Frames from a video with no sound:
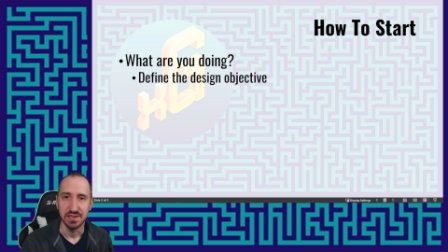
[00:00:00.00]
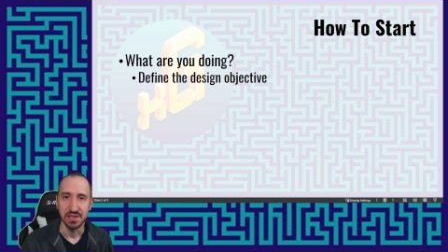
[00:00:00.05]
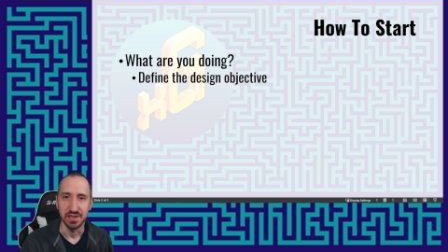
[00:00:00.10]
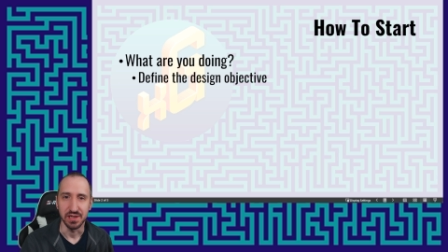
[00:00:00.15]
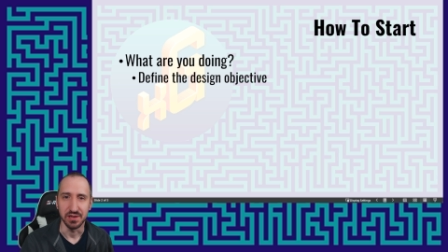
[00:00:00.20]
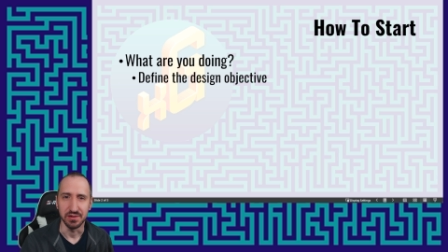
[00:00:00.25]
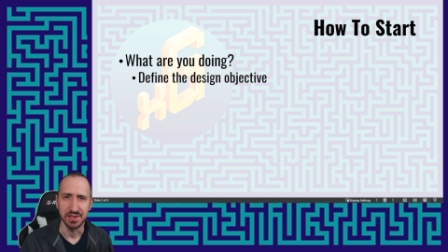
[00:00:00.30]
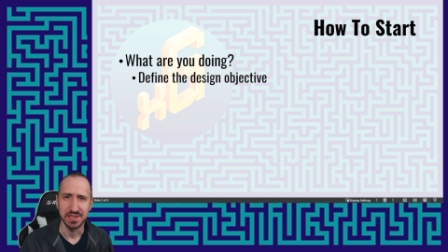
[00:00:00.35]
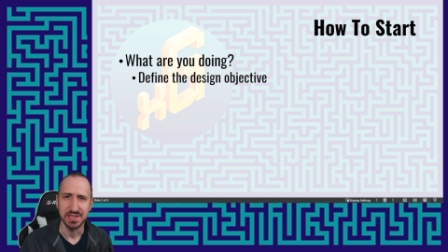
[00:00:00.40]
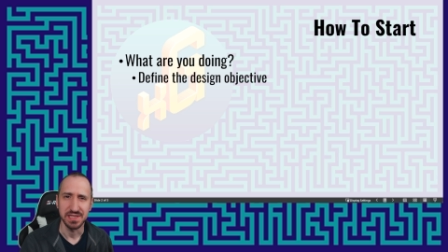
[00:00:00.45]
You
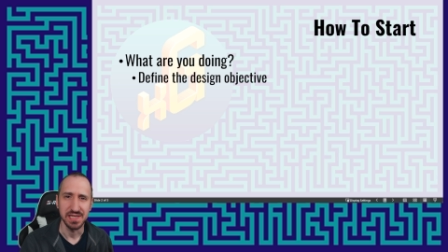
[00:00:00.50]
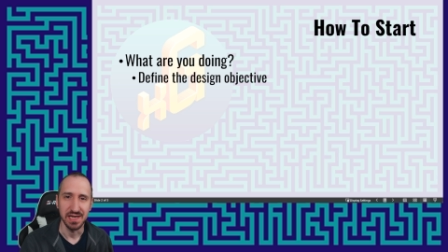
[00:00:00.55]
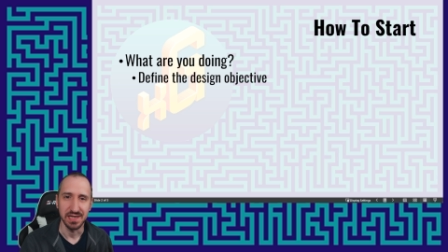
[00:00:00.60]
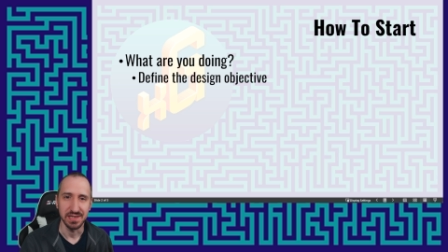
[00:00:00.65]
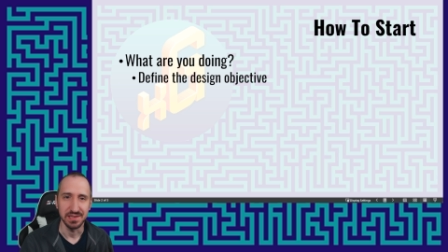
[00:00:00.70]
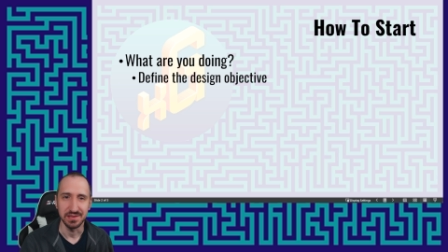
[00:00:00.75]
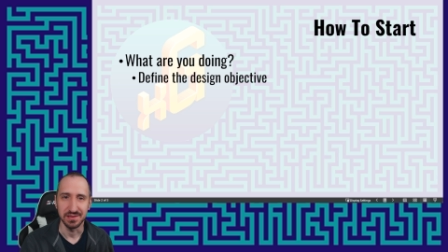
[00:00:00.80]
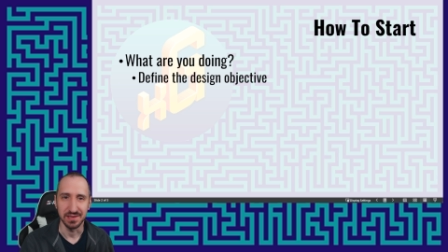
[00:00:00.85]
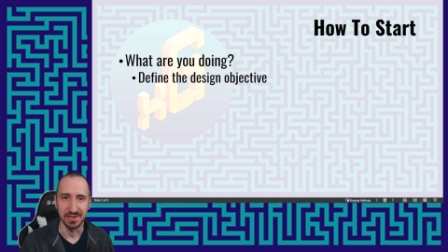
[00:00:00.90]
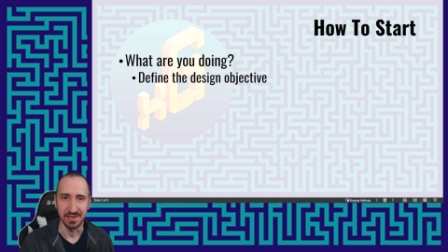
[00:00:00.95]
know, and it's
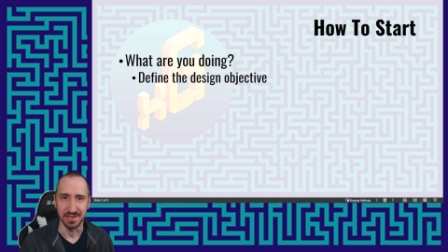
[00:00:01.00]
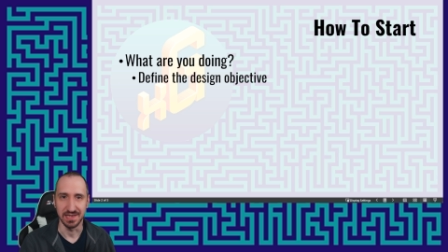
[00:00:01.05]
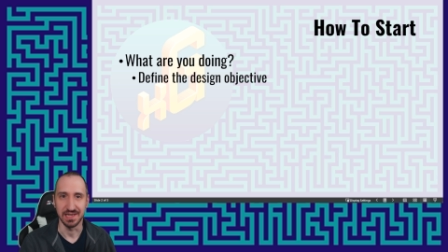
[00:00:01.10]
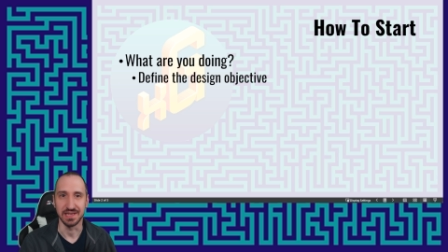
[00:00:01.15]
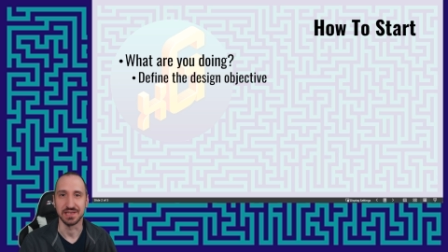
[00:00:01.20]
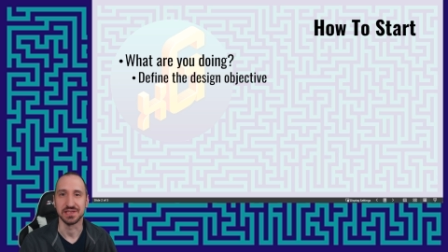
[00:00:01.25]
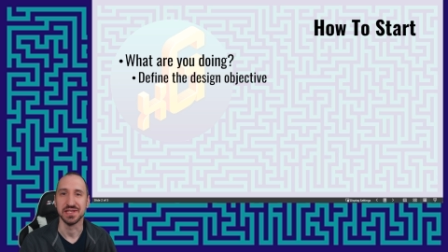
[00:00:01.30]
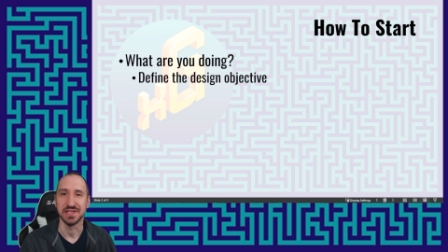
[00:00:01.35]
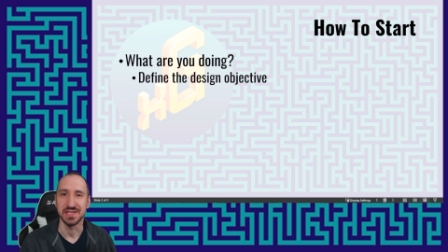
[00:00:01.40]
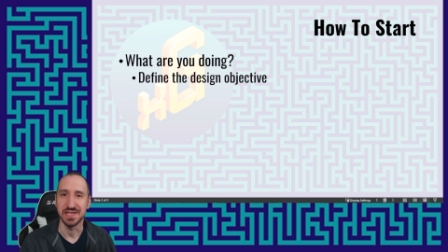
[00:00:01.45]
not like an
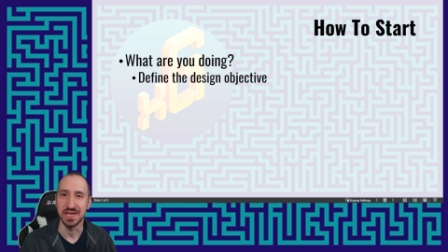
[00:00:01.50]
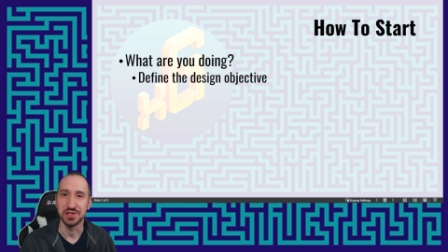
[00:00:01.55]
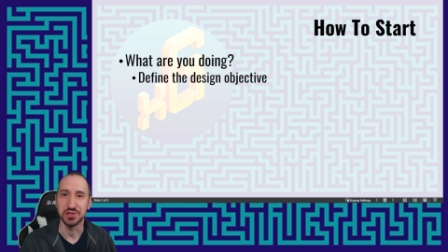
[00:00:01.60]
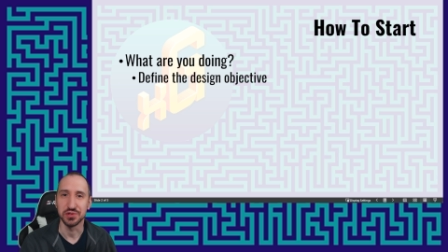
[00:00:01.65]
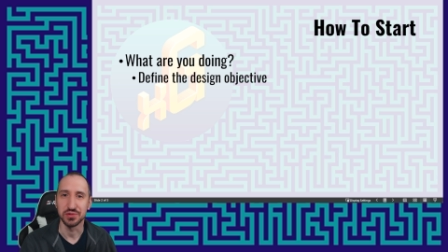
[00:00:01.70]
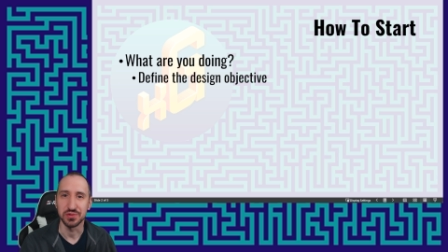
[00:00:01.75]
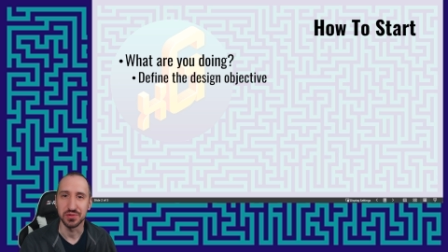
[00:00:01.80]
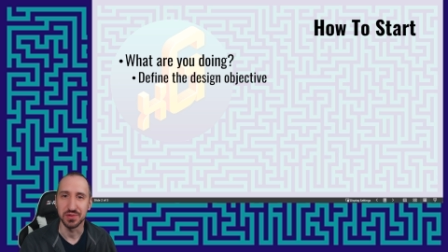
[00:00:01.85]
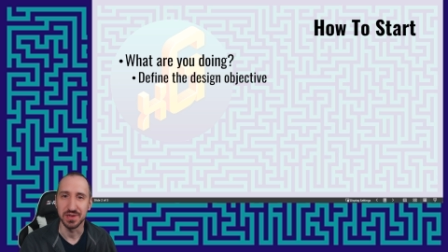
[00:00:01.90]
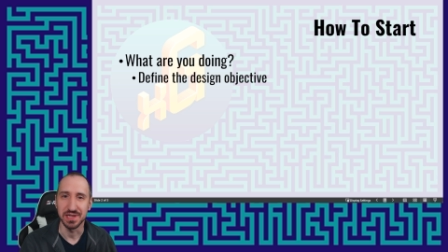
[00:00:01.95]

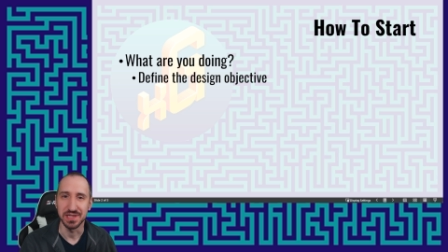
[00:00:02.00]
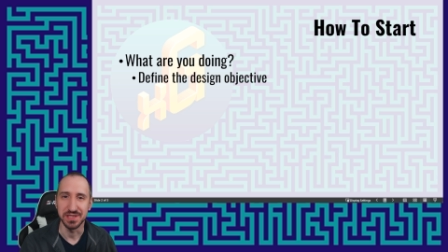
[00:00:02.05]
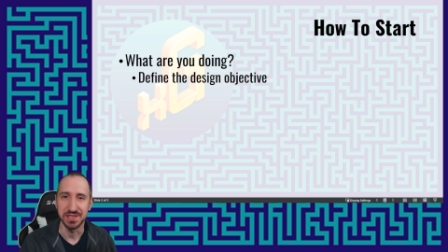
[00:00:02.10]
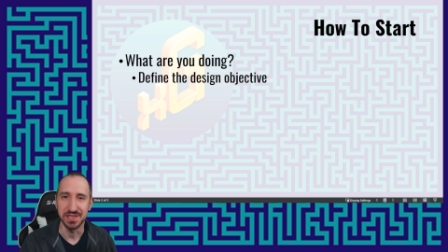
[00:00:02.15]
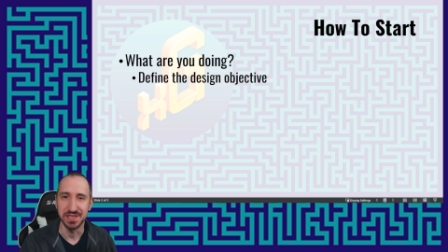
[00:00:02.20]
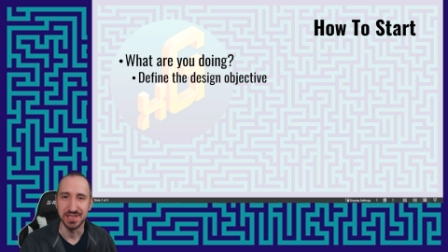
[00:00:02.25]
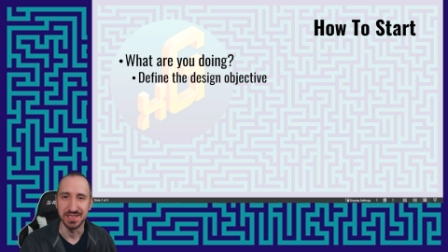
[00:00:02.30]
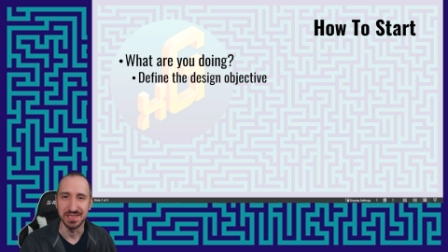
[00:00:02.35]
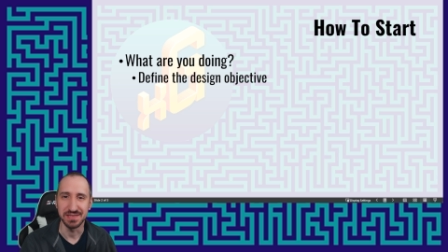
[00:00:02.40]
existential question,